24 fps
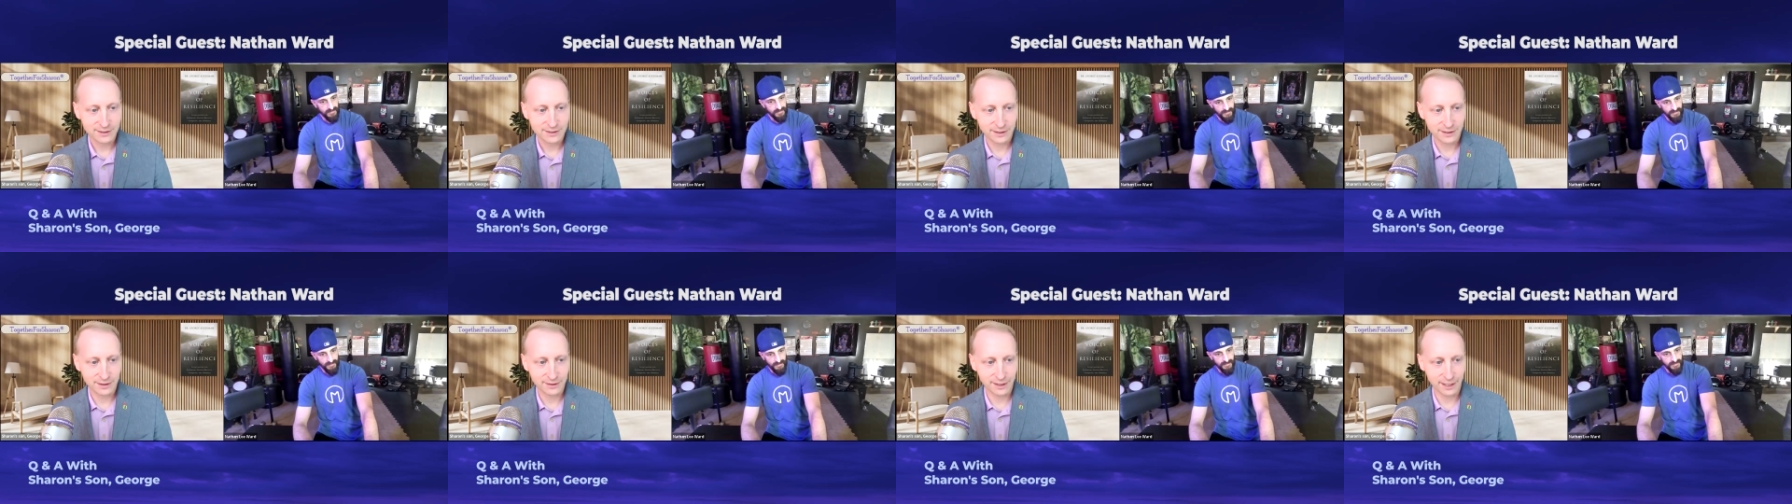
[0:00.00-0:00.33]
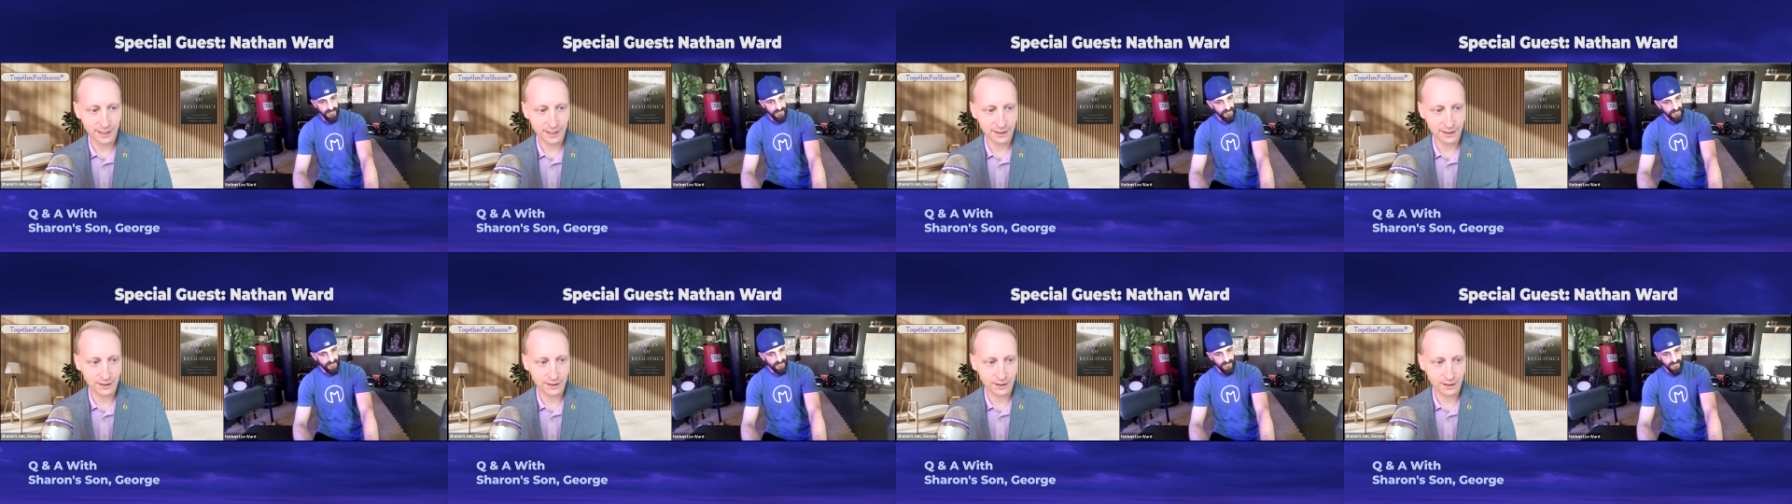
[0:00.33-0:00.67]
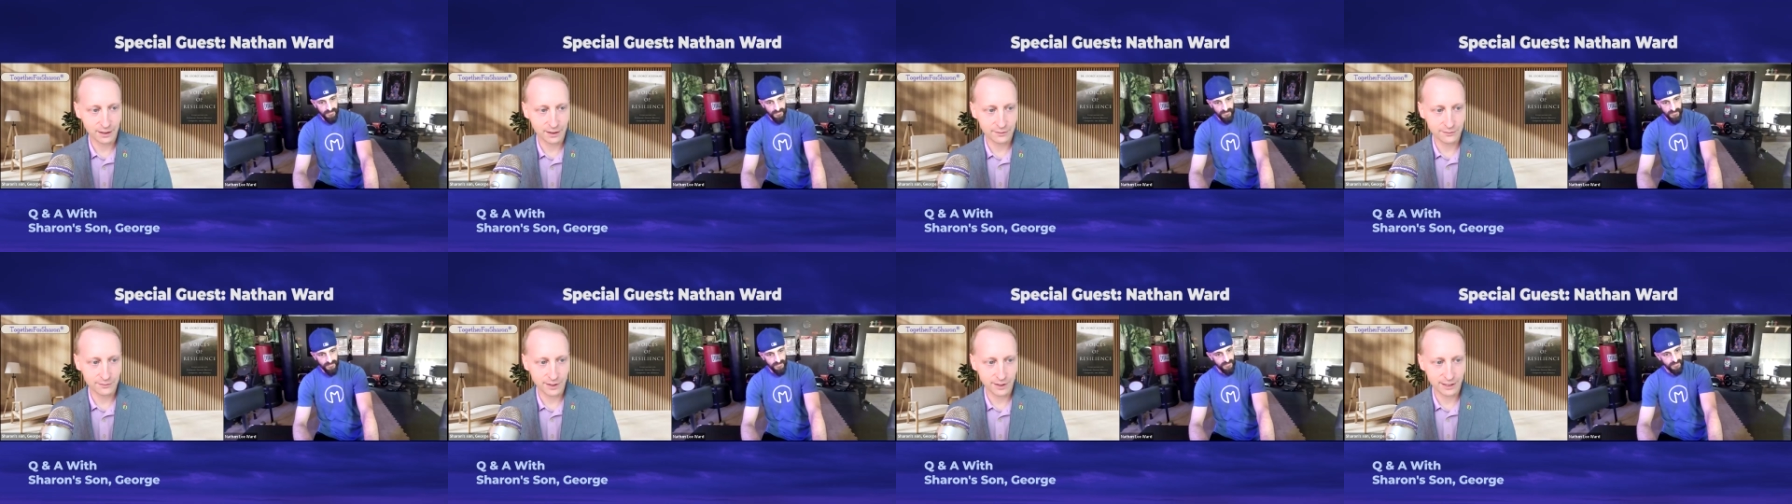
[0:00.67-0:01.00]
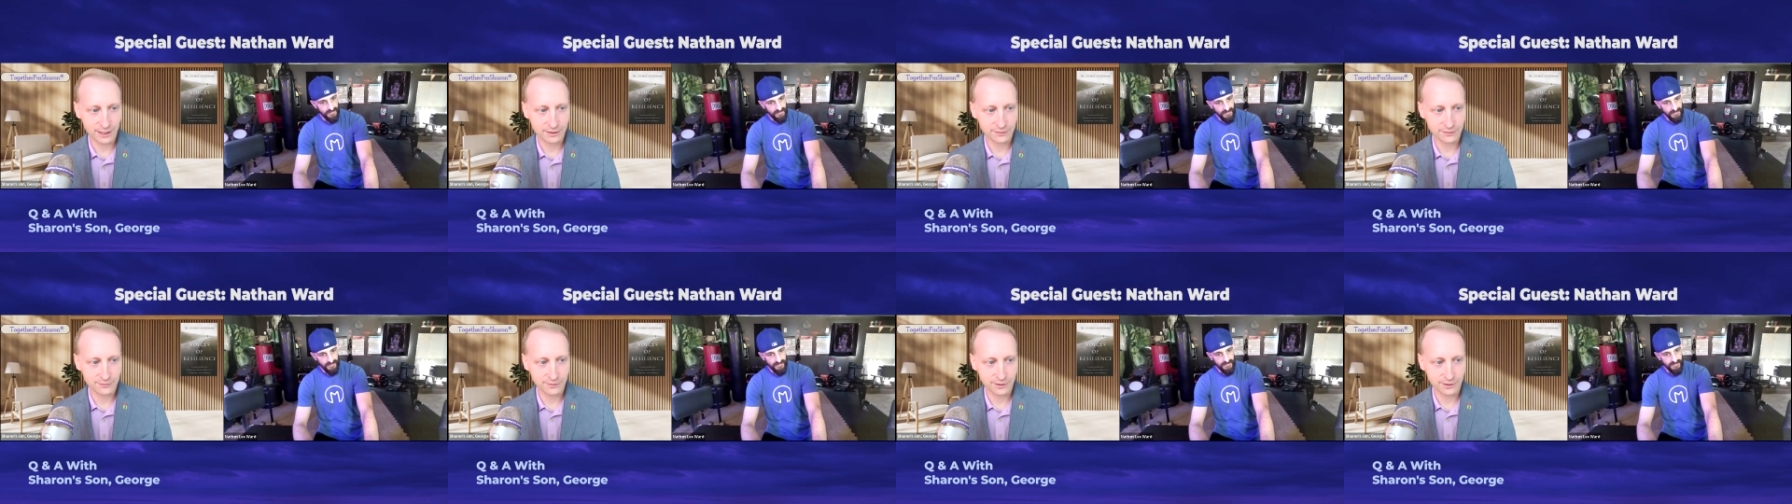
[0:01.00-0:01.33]
So then
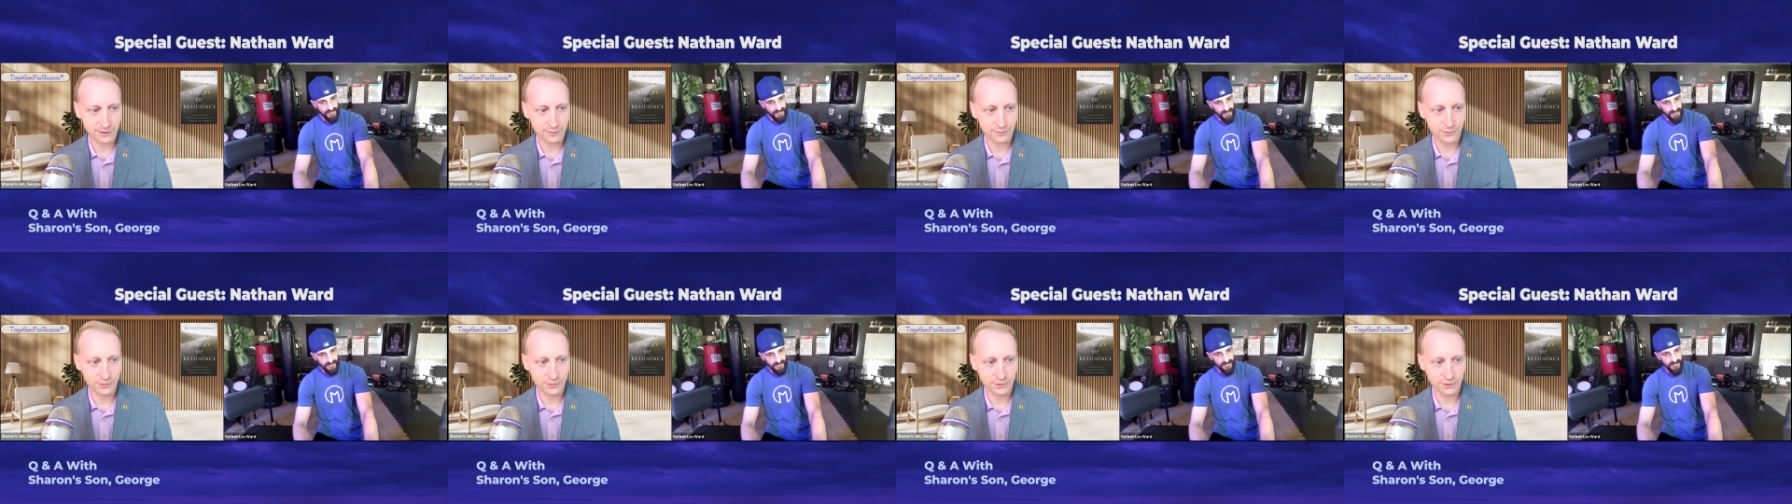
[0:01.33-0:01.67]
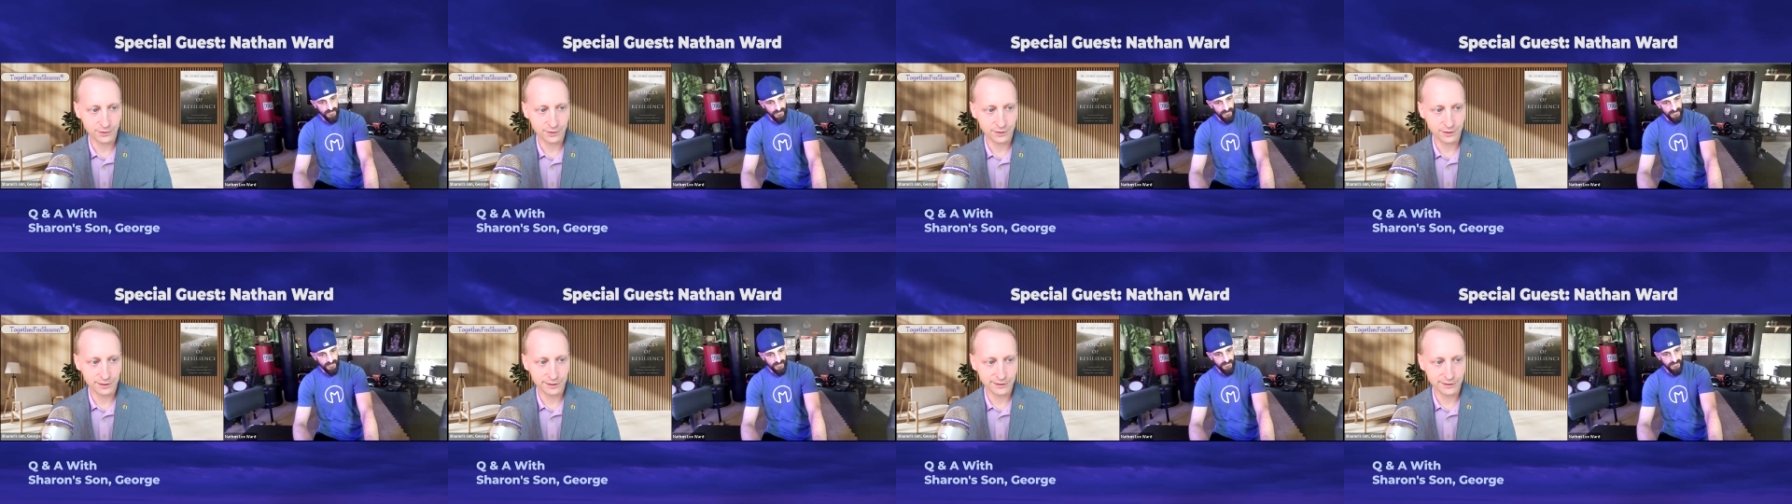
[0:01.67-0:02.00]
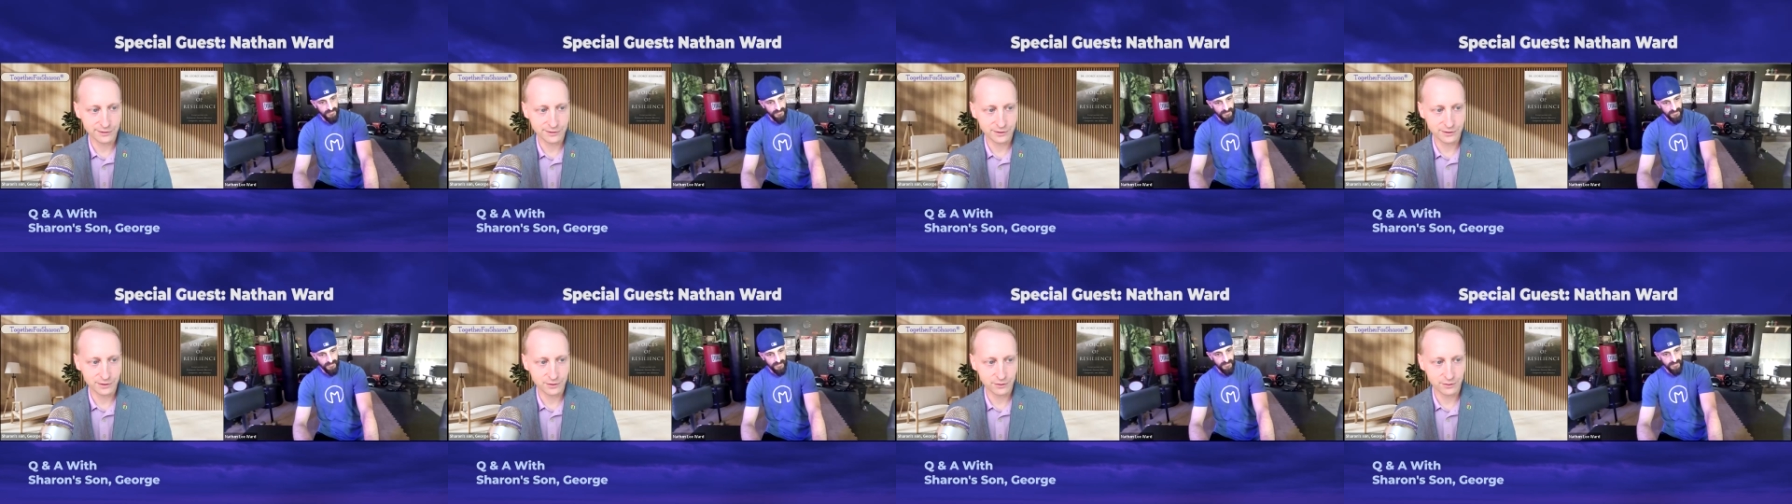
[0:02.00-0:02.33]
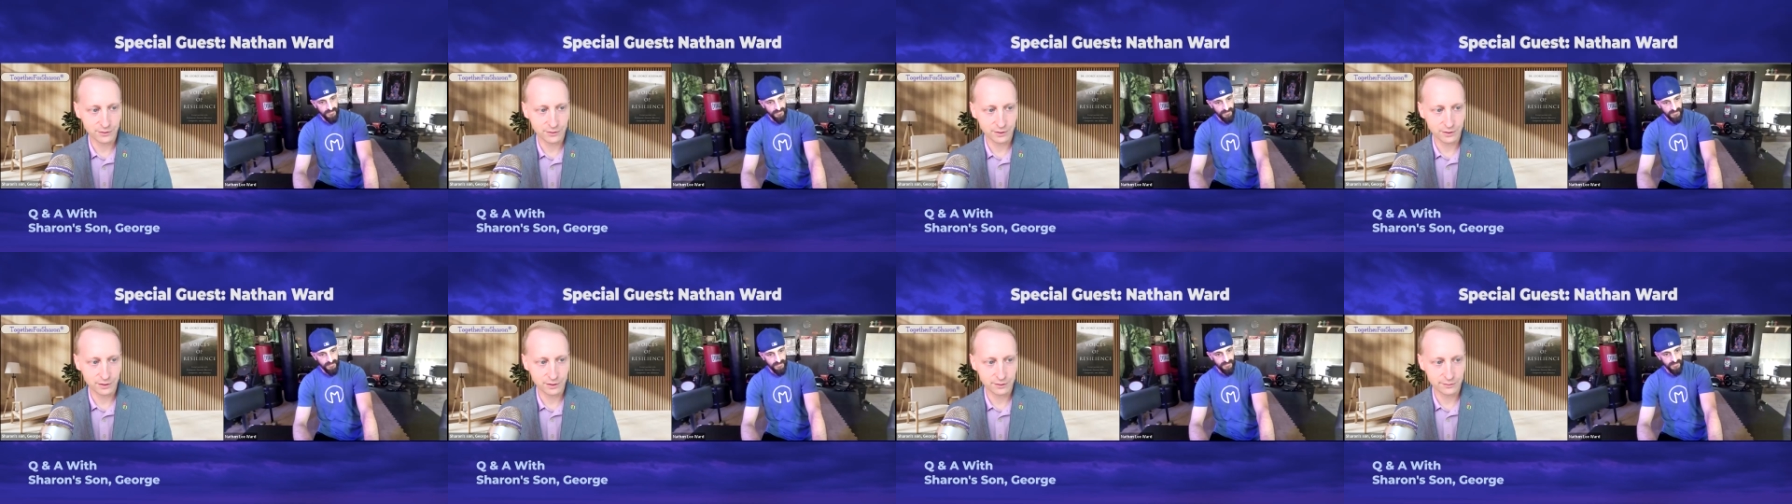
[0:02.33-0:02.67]
that's a very important
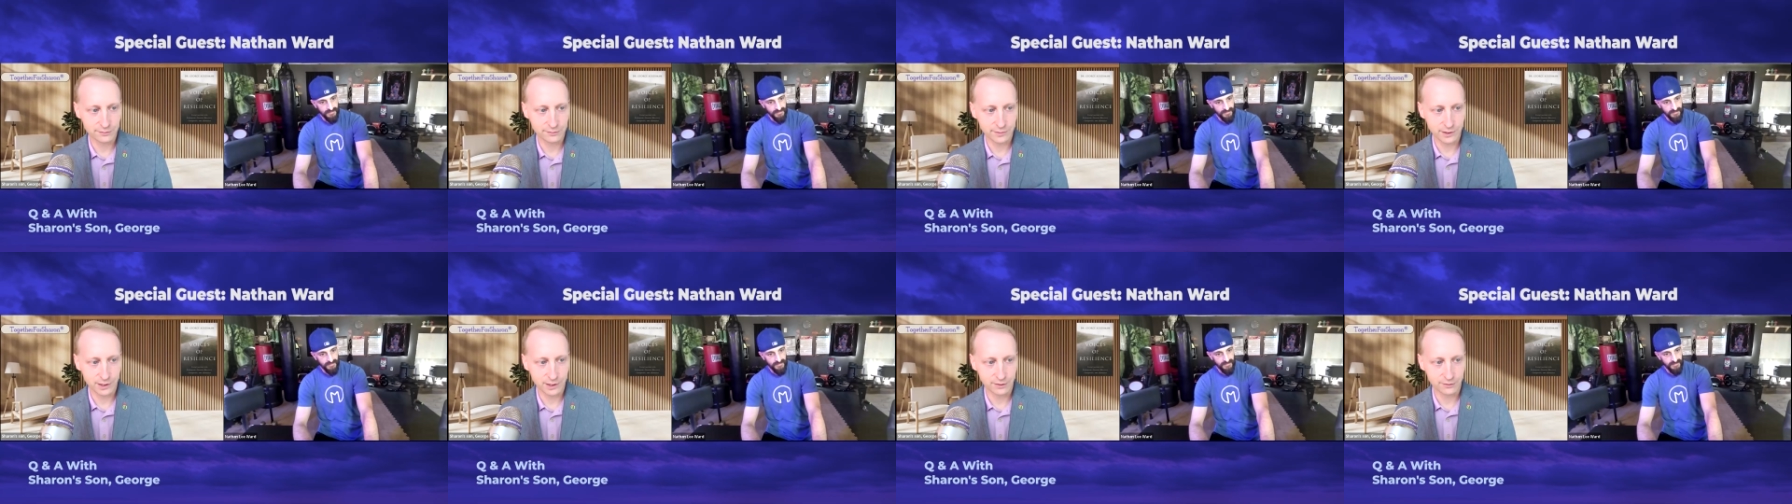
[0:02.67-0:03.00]
issue,